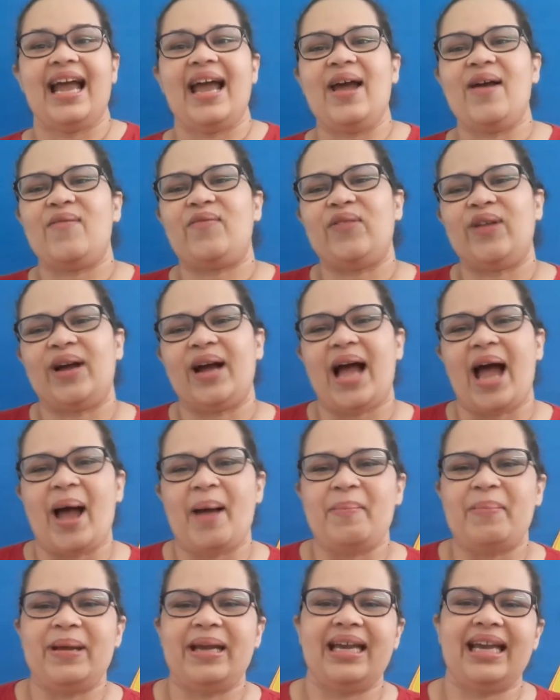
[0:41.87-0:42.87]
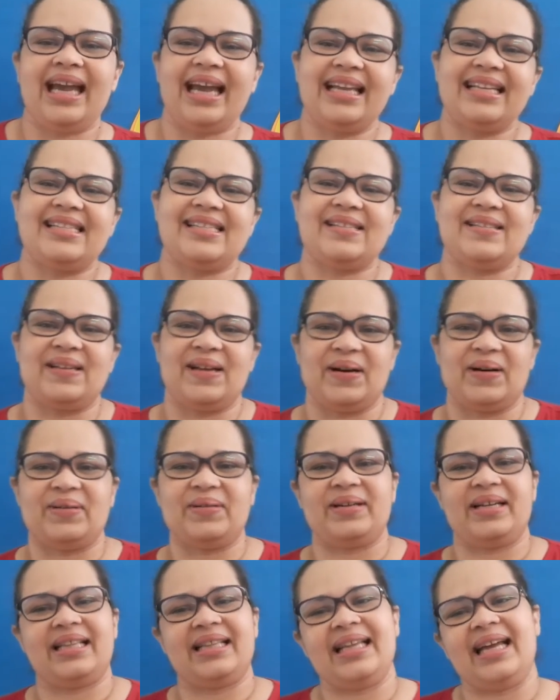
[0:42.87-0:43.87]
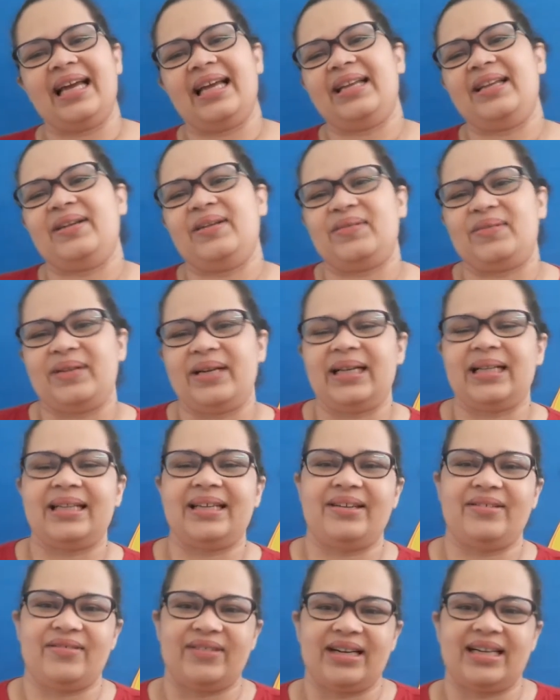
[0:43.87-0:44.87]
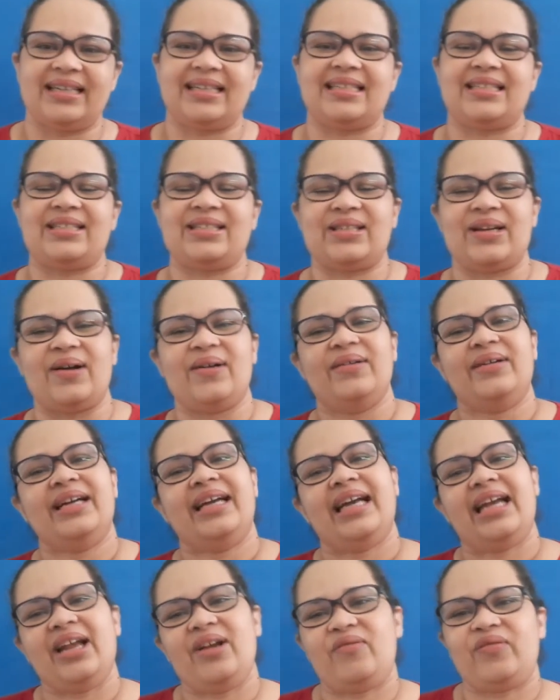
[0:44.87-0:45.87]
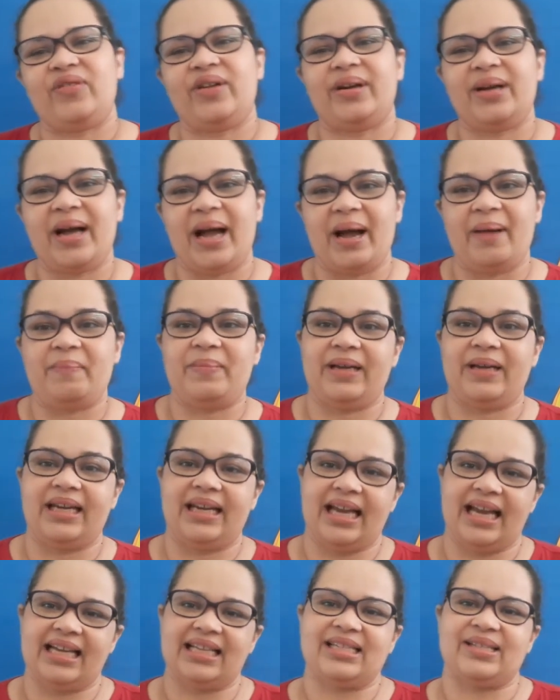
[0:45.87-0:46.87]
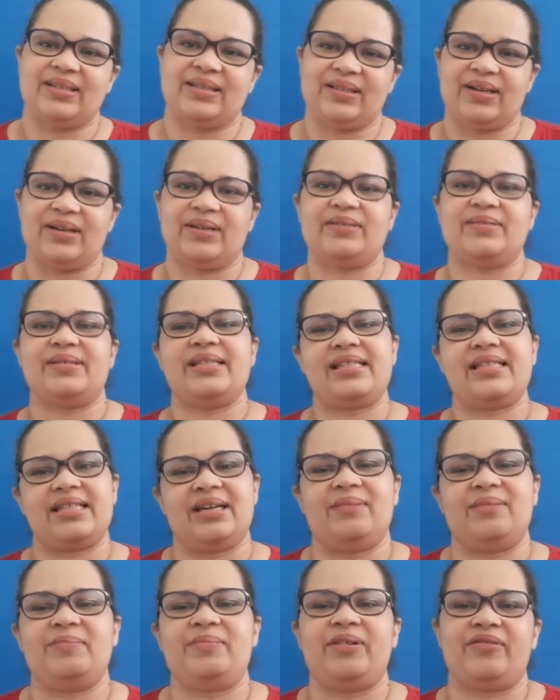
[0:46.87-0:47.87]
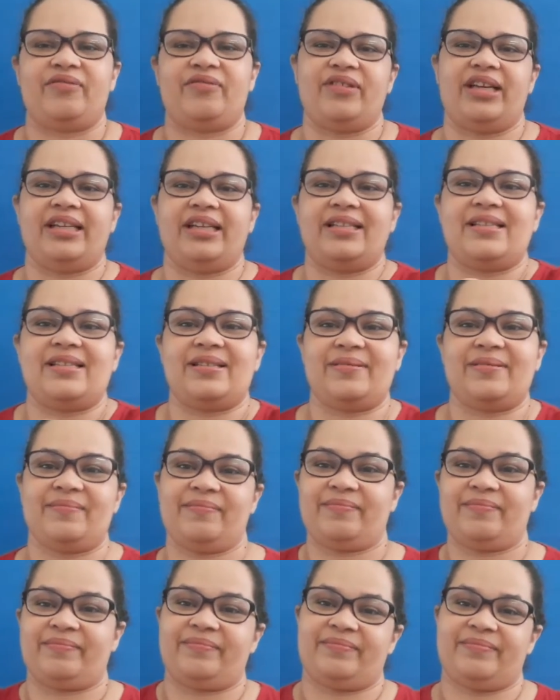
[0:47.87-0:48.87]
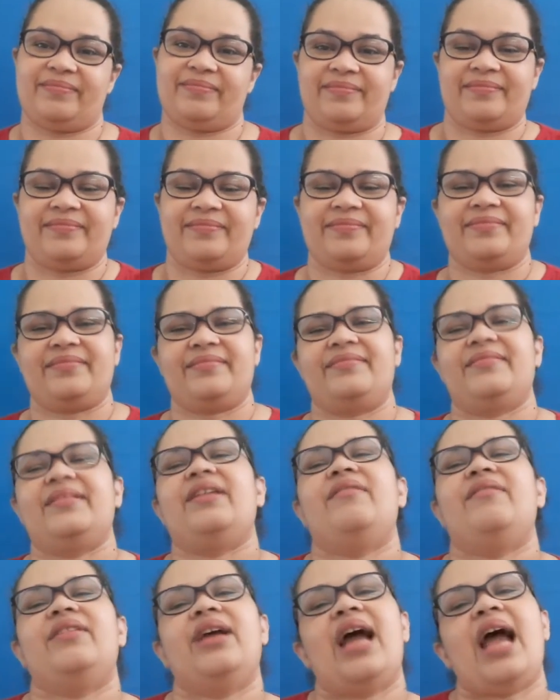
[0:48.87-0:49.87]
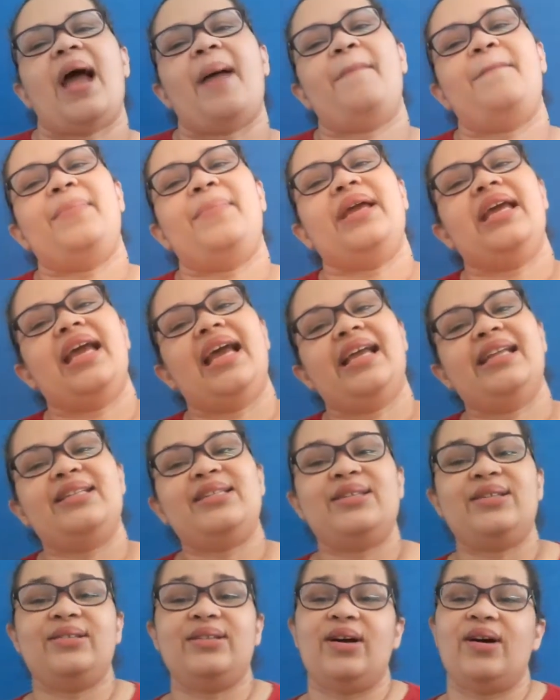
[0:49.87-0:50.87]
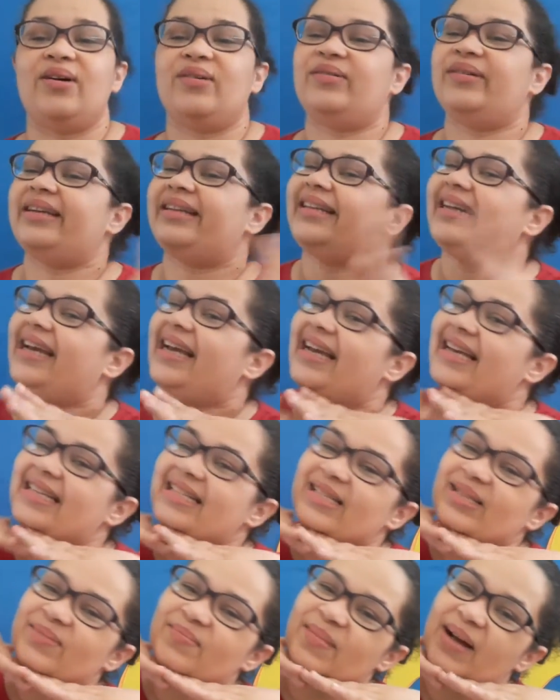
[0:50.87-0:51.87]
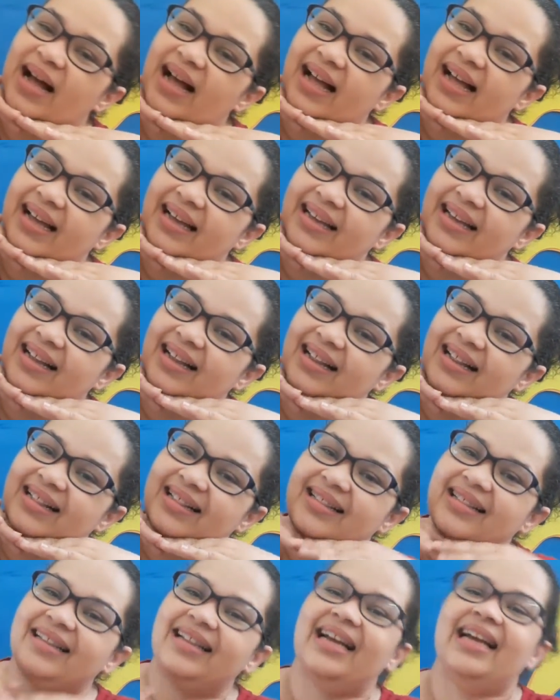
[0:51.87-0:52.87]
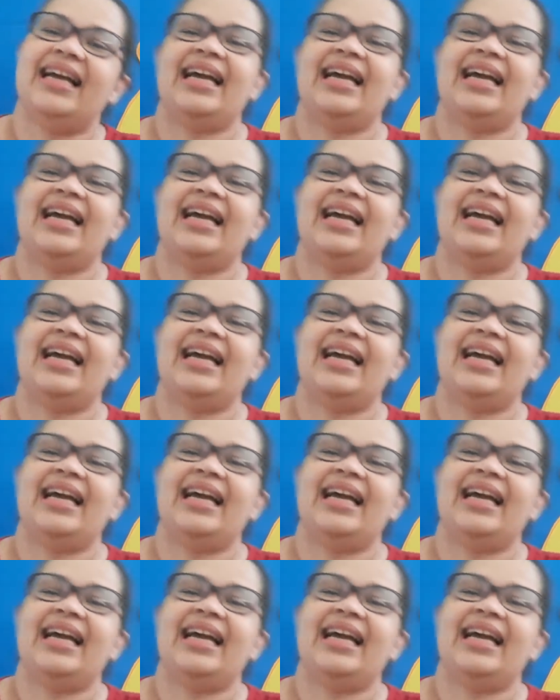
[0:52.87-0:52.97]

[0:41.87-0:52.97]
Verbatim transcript: If you're happy and you know it, then you really wanna shout. If you're happy and you know it, stomp your feet. If you're happy and you know it, smile.